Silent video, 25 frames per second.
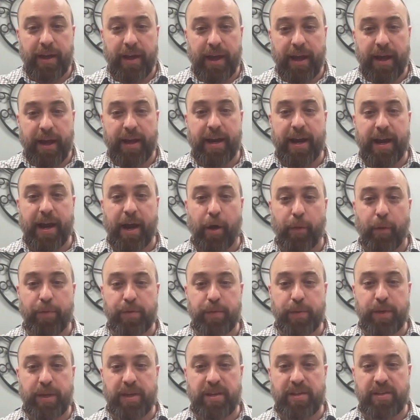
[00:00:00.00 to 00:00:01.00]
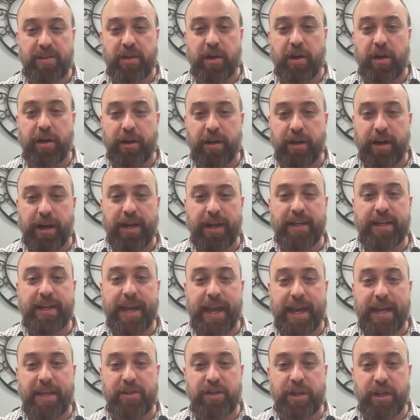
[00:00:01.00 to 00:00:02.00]
And it helps me to start
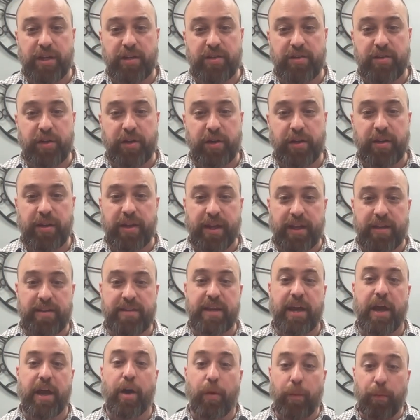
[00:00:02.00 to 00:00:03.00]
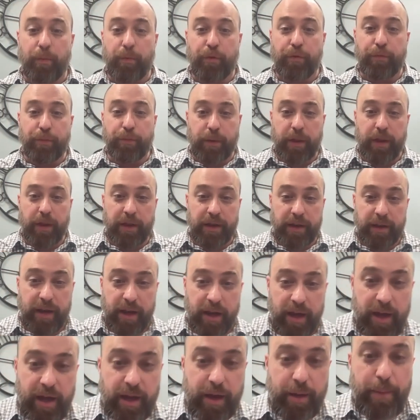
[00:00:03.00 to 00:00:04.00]
engaging certain things to help move blood
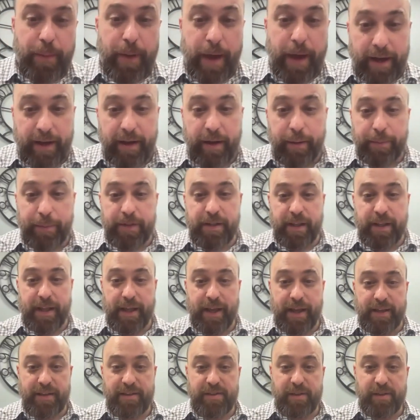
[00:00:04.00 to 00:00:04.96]
back up to the head.